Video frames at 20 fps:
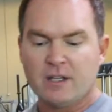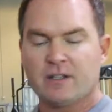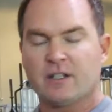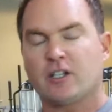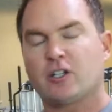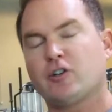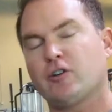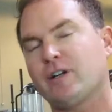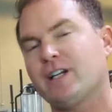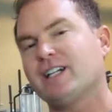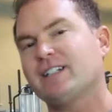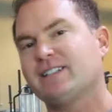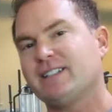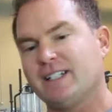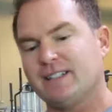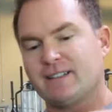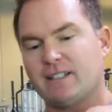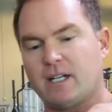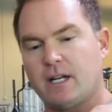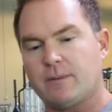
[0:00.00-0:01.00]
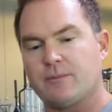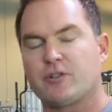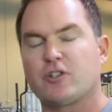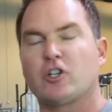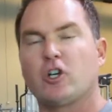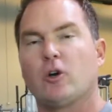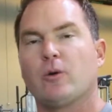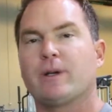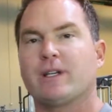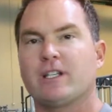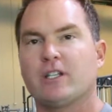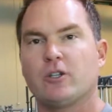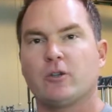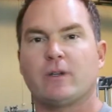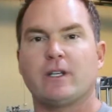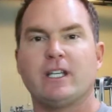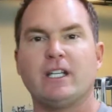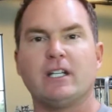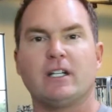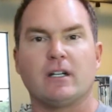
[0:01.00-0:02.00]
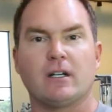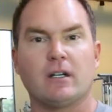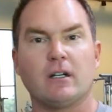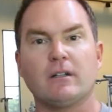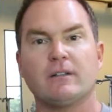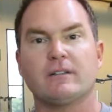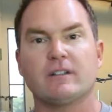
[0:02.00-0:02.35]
The creatine that I'm showing you here